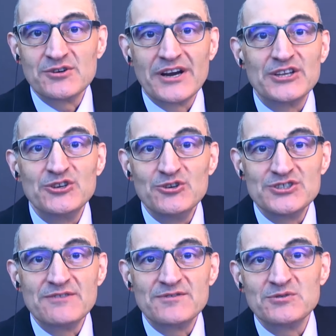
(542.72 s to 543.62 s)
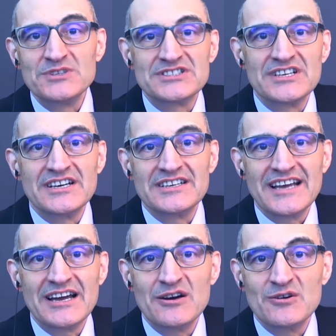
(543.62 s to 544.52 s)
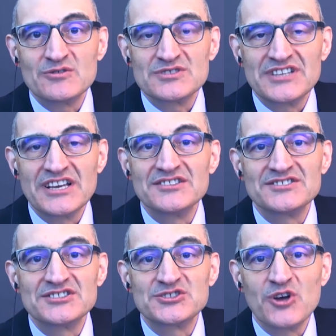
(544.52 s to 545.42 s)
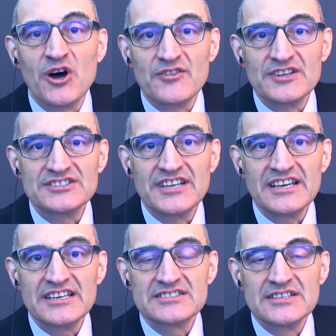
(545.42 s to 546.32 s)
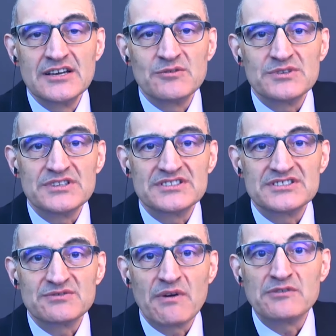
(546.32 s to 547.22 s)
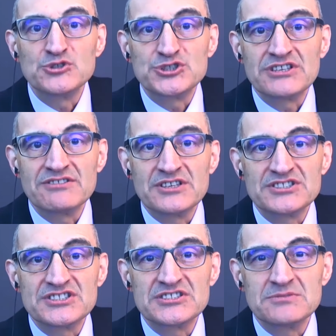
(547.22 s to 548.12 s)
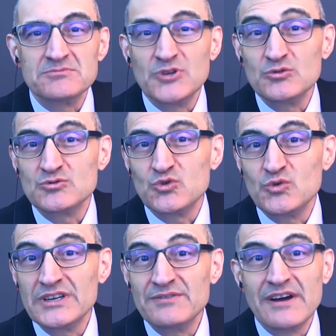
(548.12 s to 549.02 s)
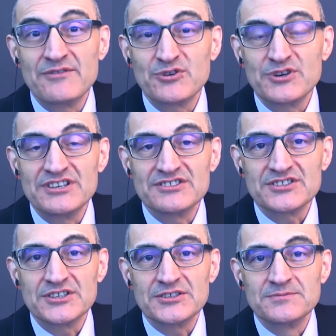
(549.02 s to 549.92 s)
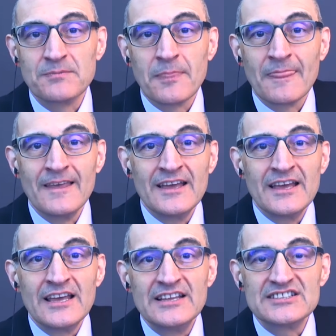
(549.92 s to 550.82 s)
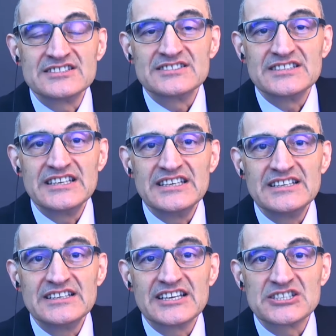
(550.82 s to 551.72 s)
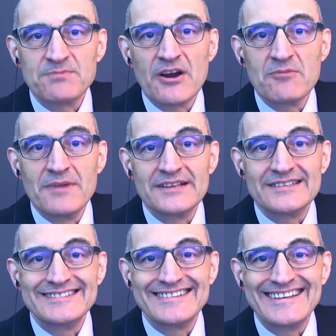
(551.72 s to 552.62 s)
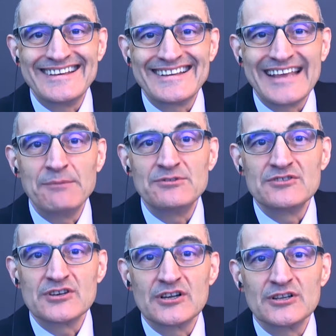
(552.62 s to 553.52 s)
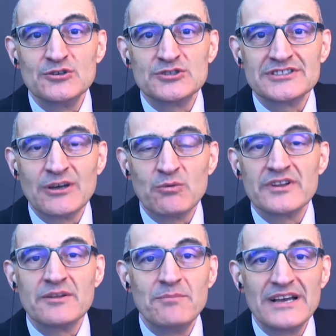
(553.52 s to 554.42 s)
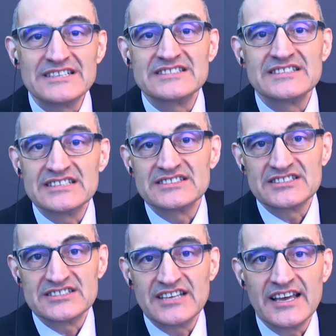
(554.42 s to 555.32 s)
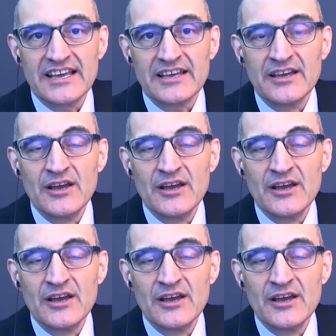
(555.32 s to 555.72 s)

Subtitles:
who had a huge influence on how sales is taught these days with his revolutionary system, 25, 30 years ago. He experimented and came to the conclusion that one of the best things to say